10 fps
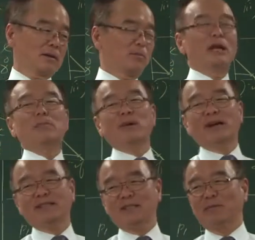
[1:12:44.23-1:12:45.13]

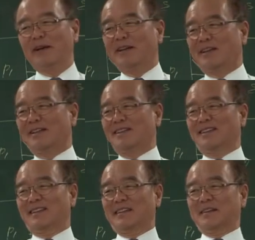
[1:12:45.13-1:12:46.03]
monopolize the market.
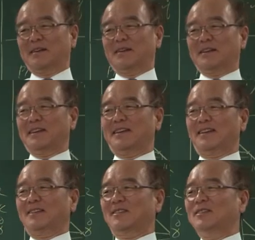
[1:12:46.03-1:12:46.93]

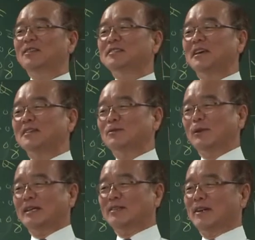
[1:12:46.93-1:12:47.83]
Okay. In this case, you
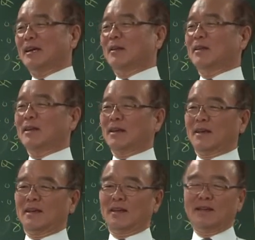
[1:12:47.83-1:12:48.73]
can try
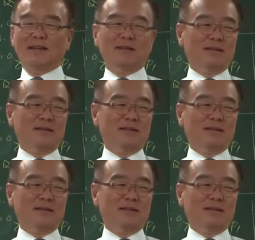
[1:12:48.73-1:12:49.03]
to